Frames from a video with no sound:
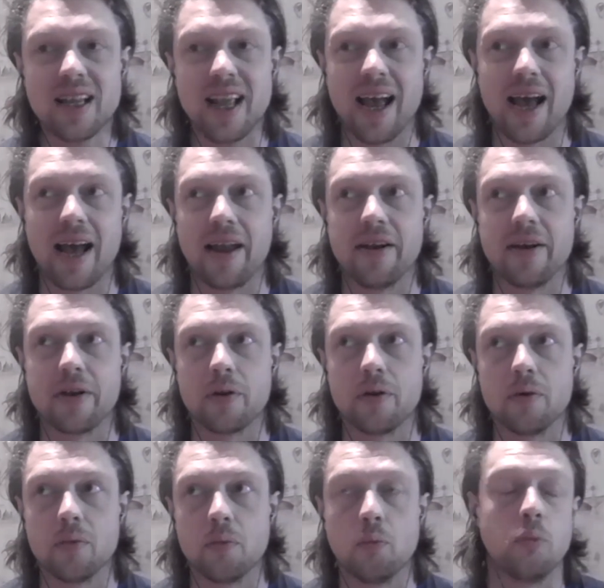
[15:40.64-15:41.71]
and
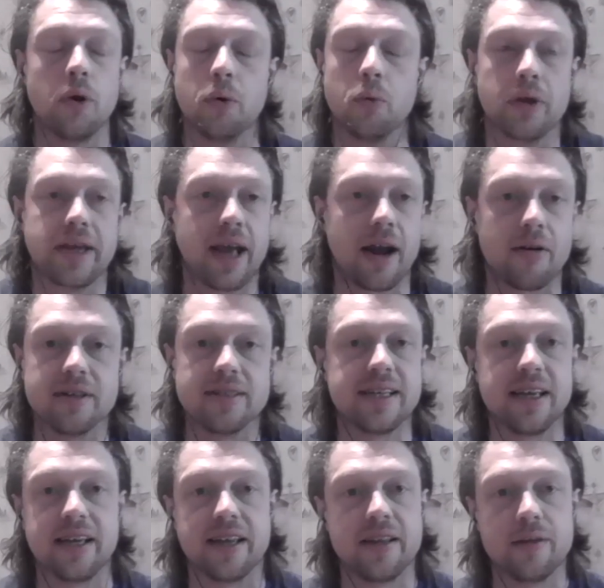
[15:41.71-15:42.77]
will
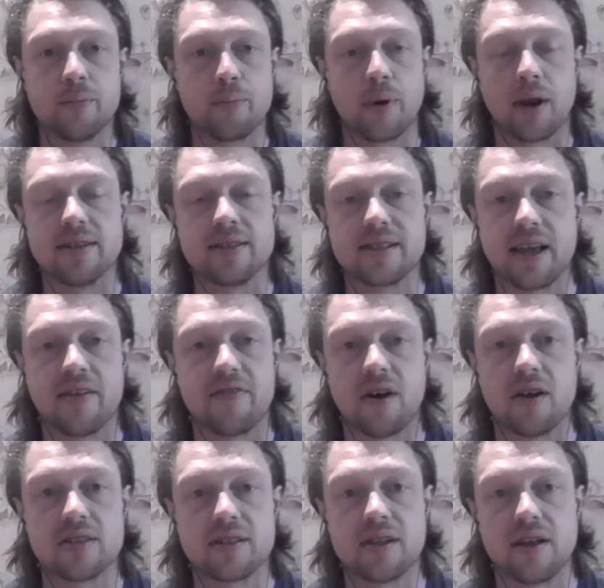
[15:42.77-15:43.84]
guarantee players to get
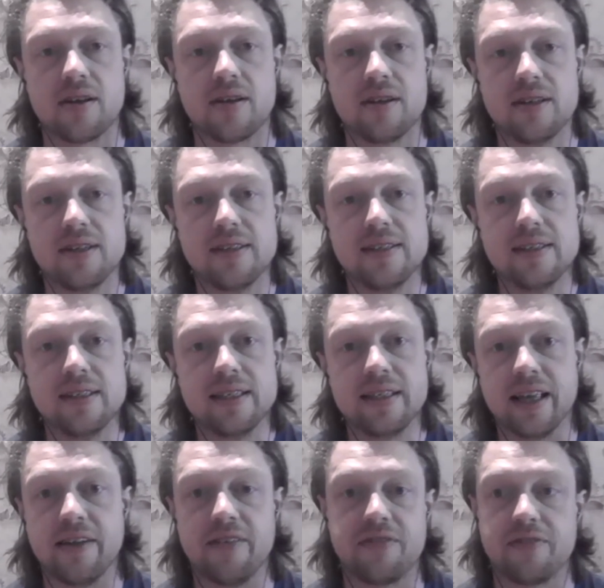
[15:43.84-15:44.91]
faster.
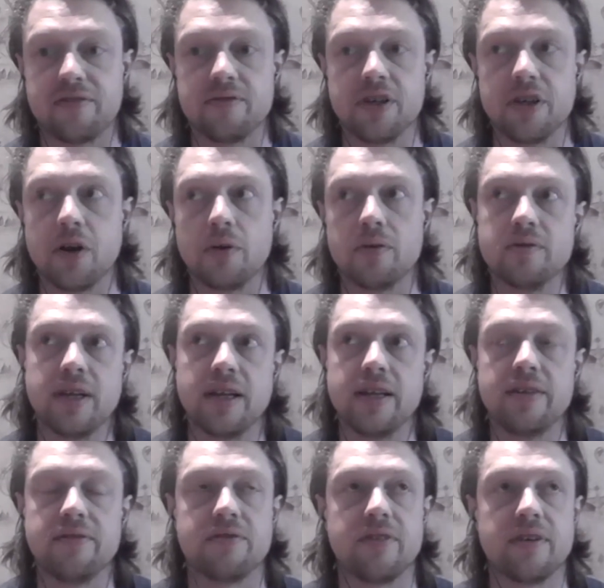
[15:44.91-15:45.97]
If
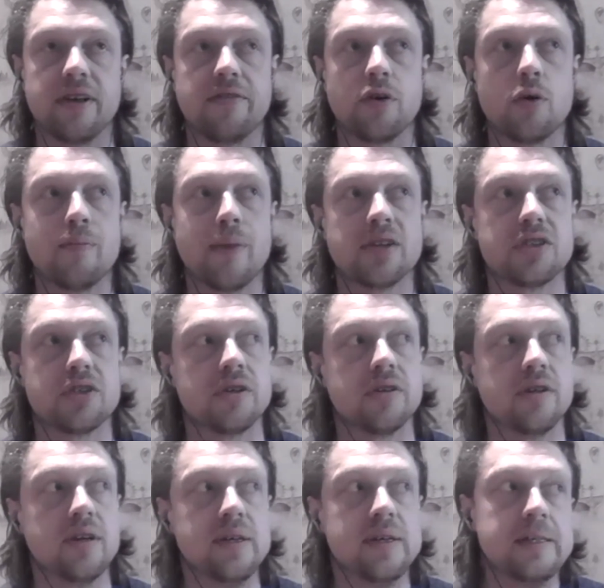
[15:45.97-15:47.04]
if you
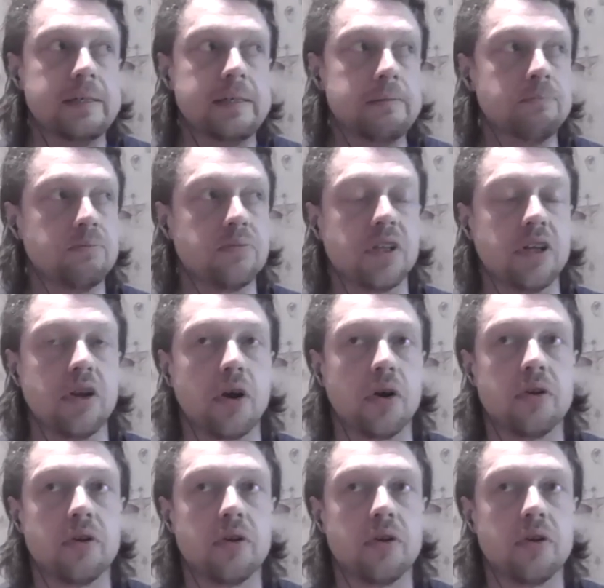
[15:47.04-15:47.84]
imagine, you